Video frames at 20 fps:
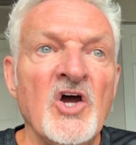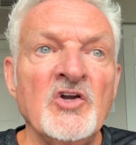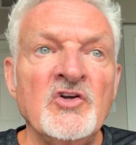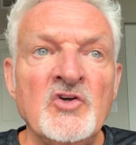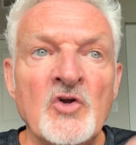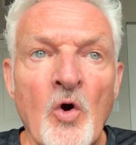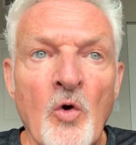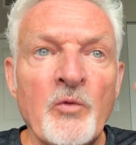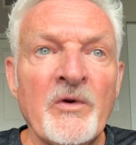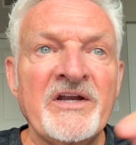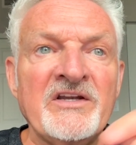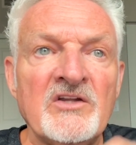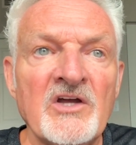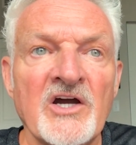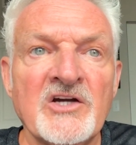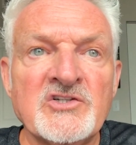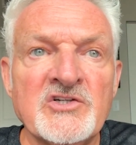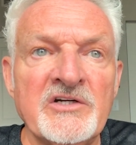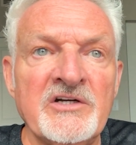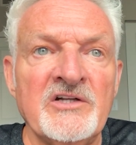No
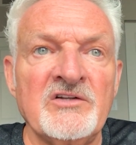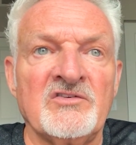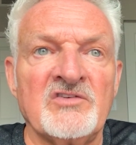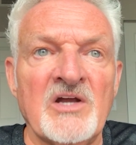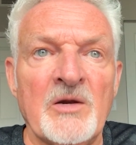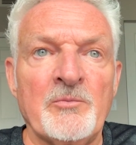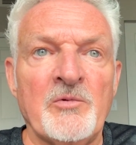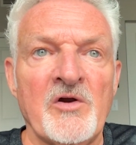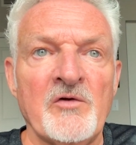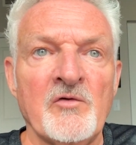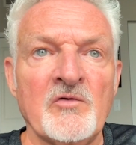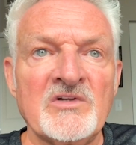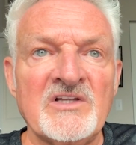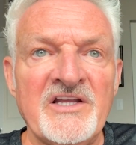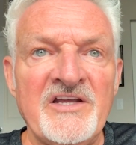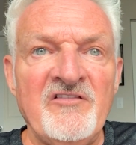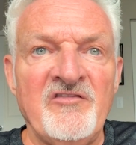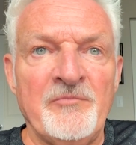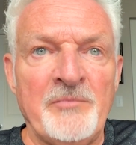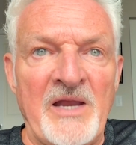reduction in temporary
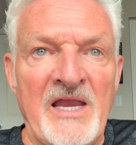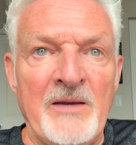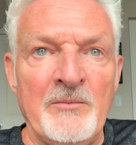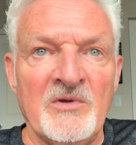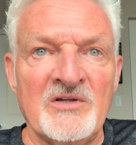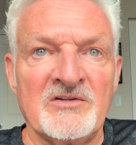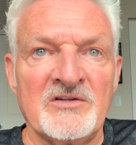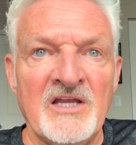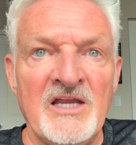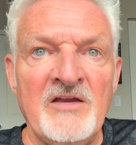relief payments,